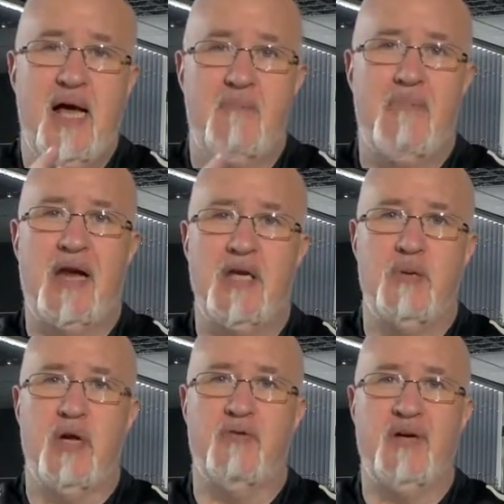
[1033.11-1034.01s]

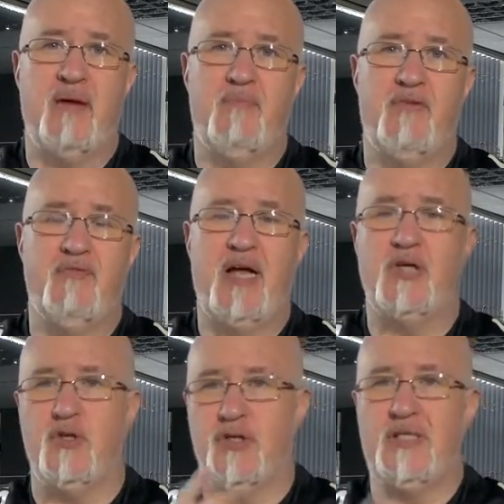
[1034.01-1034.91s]
manual off-camera
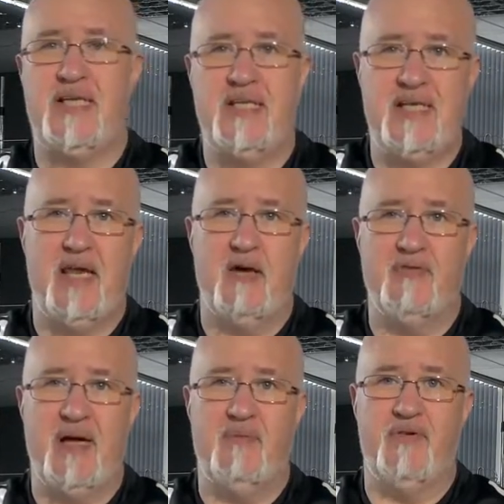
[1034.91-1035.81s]
flash or the TTL
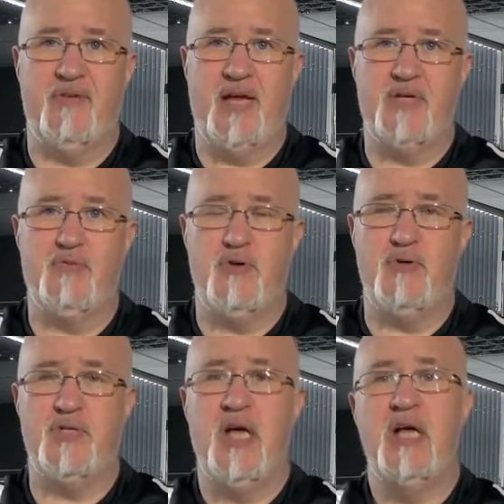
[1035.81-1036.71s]
off-camera flash
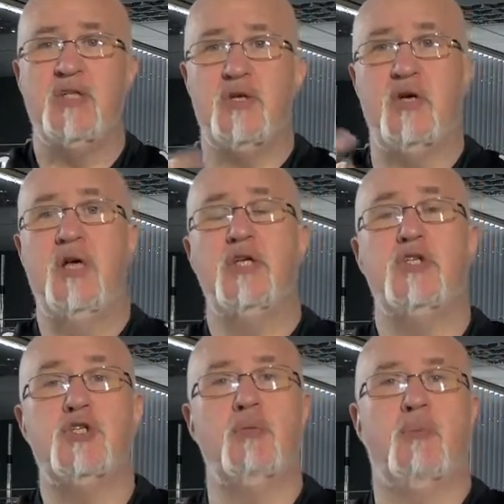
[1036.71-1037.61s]
route to
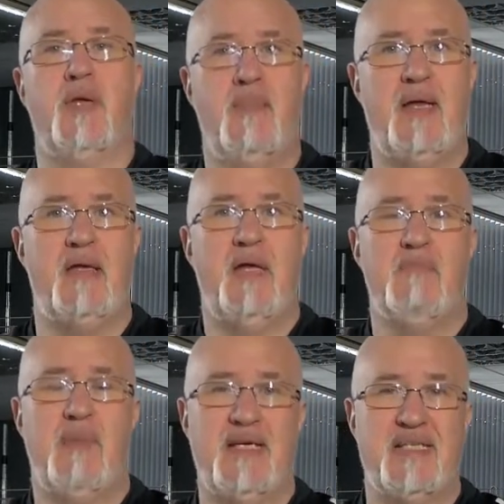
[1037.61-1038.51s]
supplement
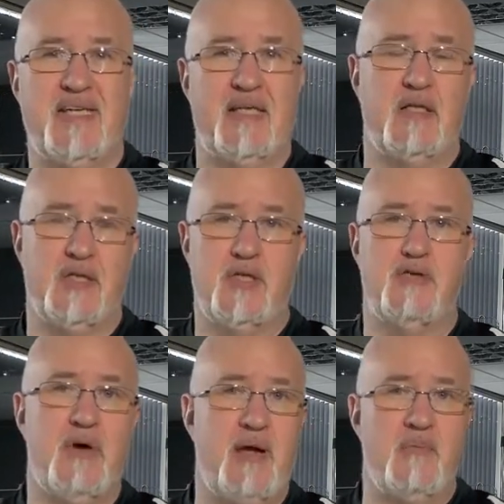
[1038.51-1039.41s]
my skills and
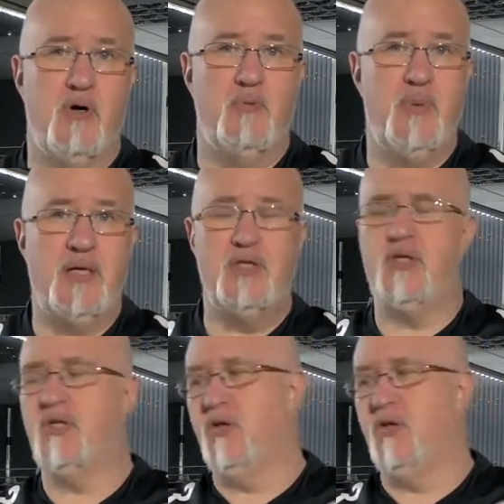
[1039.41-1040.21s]
create more pictures,